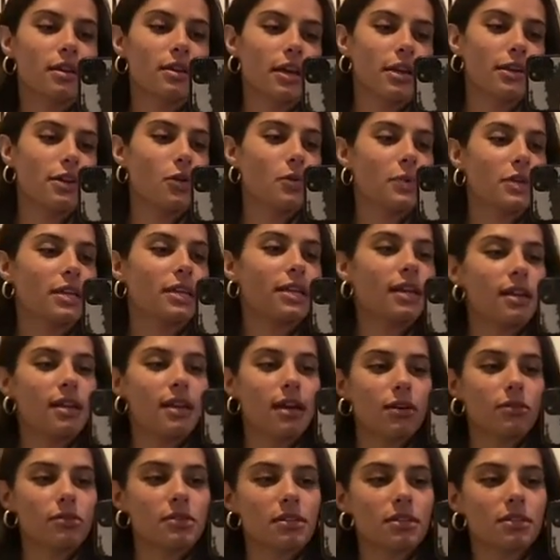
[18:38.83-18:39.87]
I know we didn't get
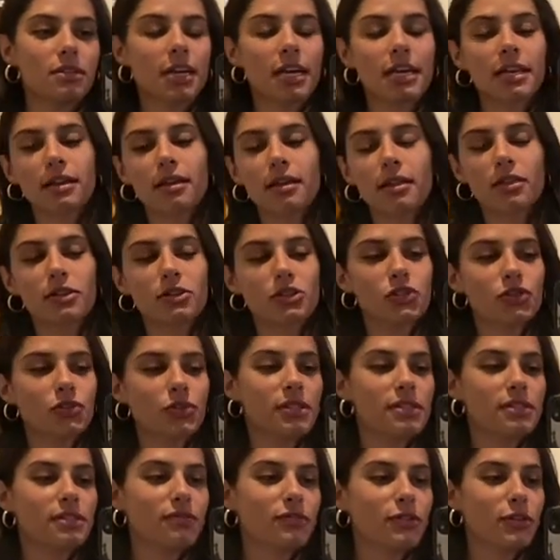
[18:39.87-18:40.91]
out to like the
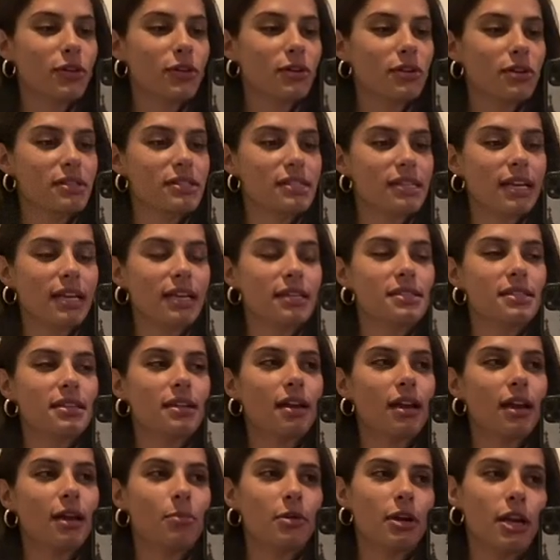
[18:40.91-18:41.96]
streets of New York City
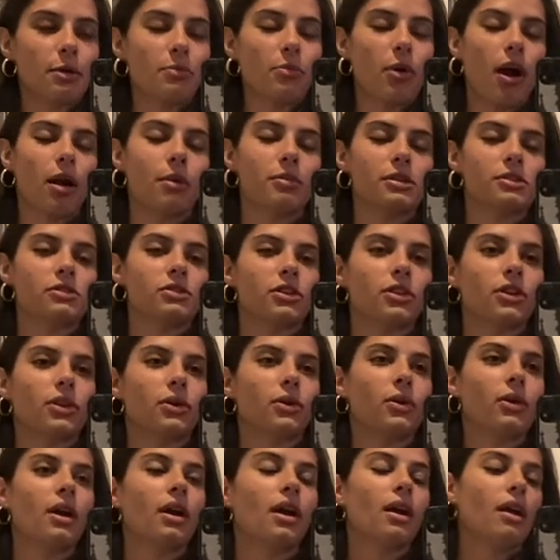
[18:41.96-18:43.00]
today, but I promise
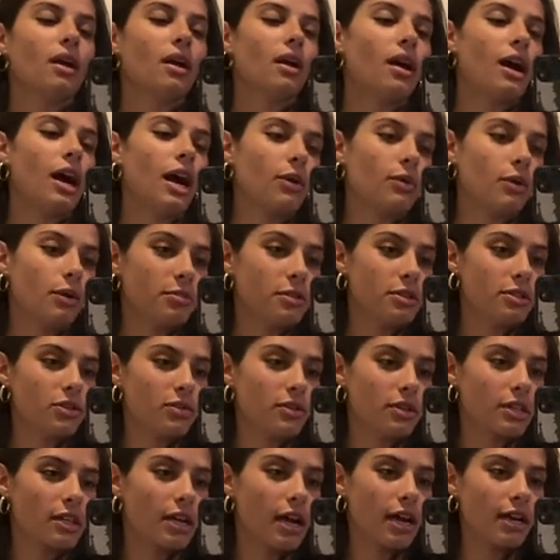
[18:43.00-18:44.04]
you I will be doing
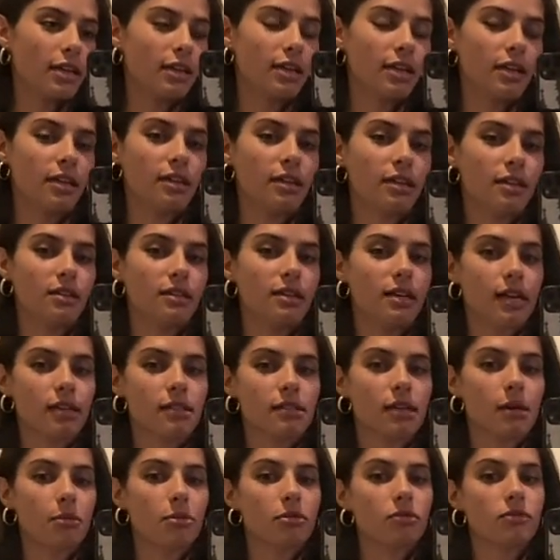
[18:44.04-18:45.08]
that in the next
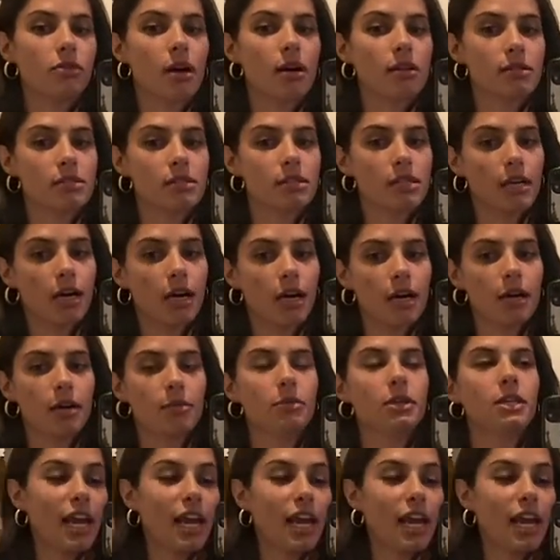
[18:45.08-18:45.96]
couple vlogs to come.